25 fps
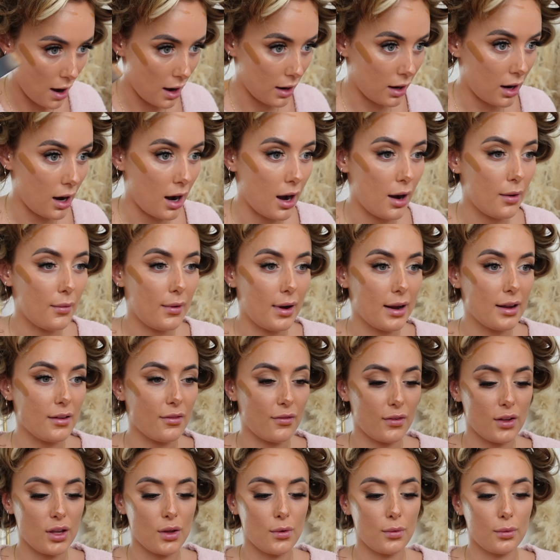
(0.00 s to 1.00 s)
I can't wait
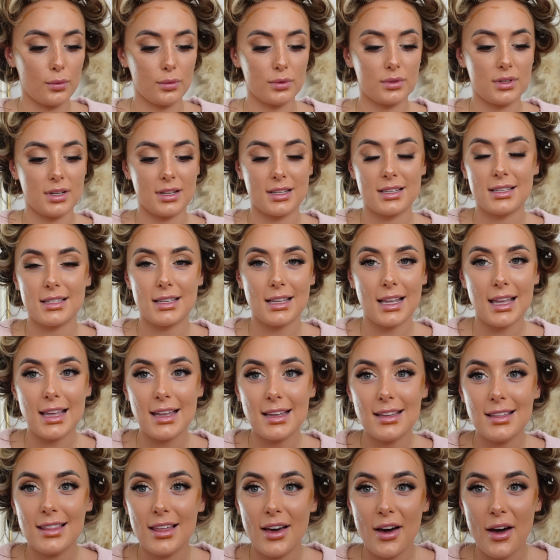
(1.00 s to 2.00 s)
for you all to
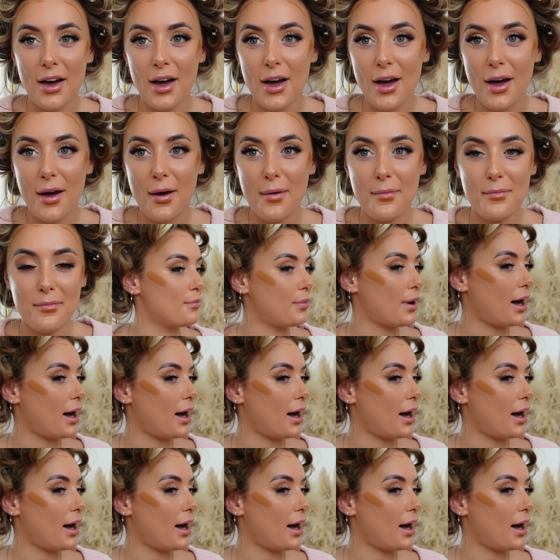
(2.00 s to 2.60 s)
see them,